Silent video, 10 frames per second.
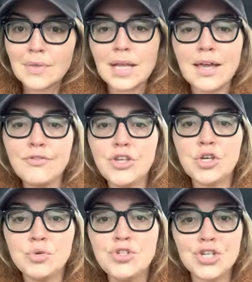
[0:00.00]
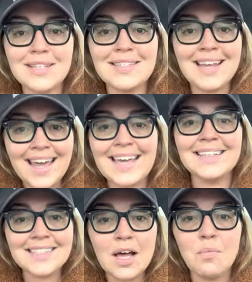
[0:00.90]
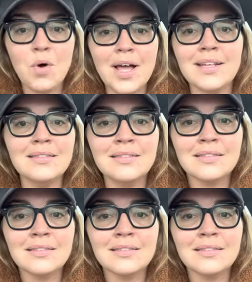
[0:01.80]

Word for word: if you just hate someone